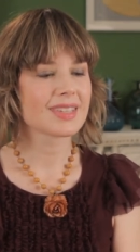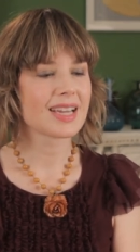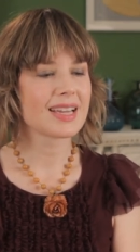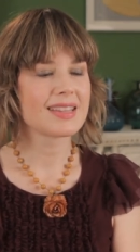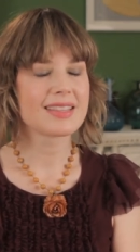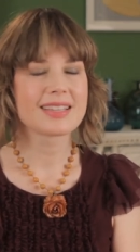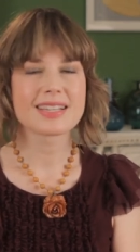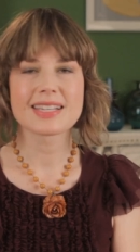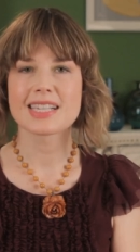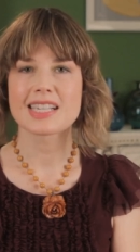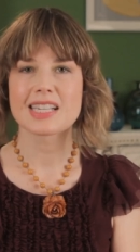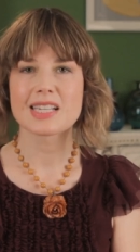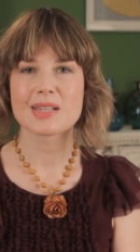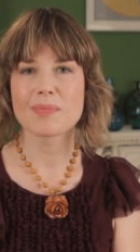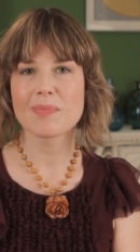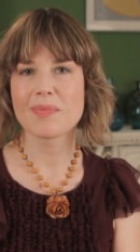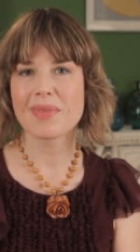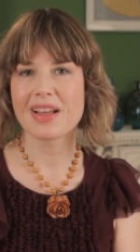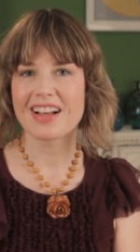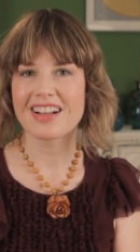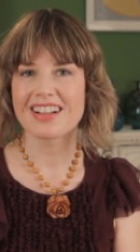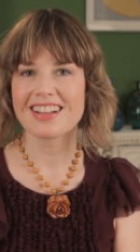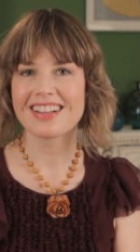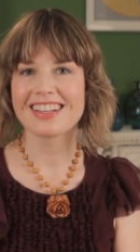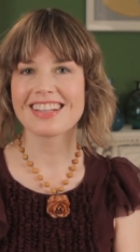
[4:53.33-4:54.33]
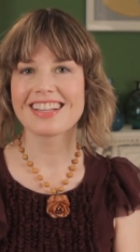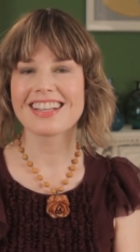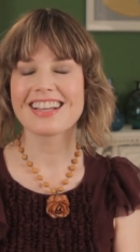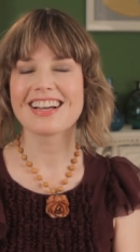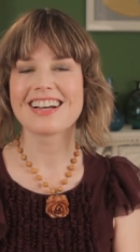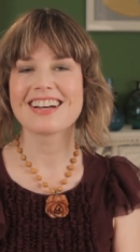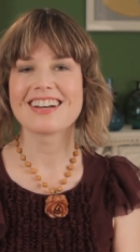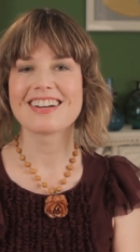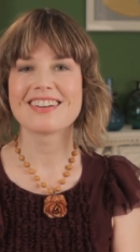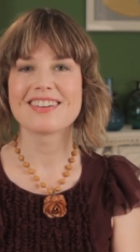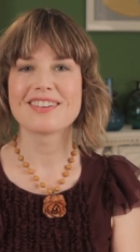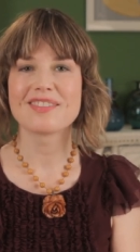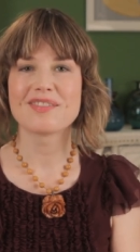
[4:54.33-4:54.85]
the smell
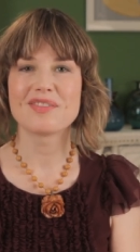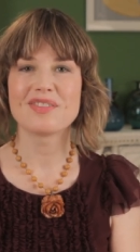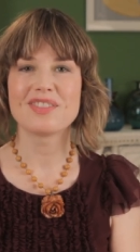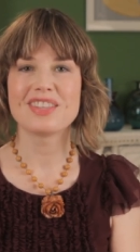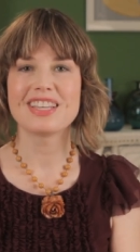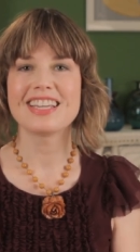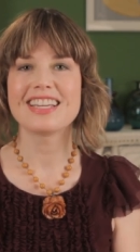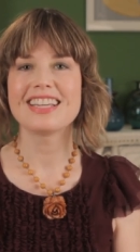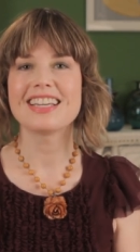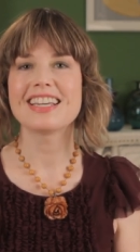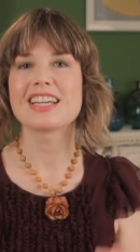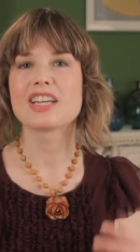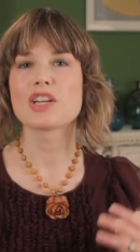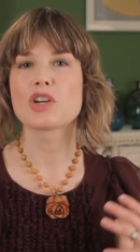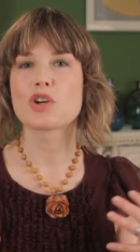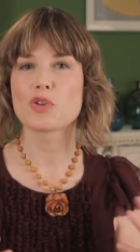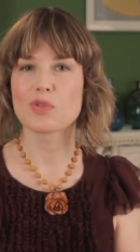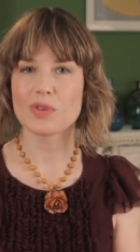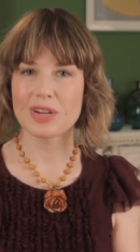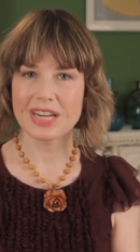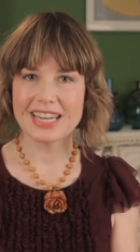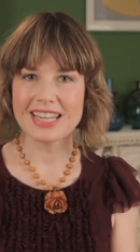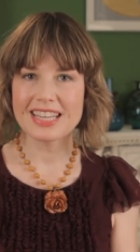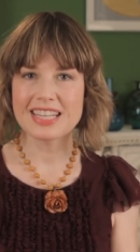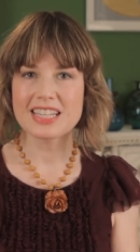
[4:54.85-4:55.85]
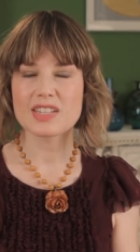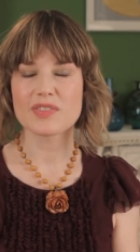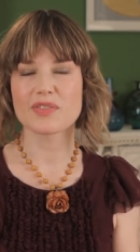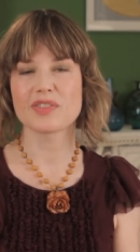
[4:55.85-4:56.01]
of the ingredients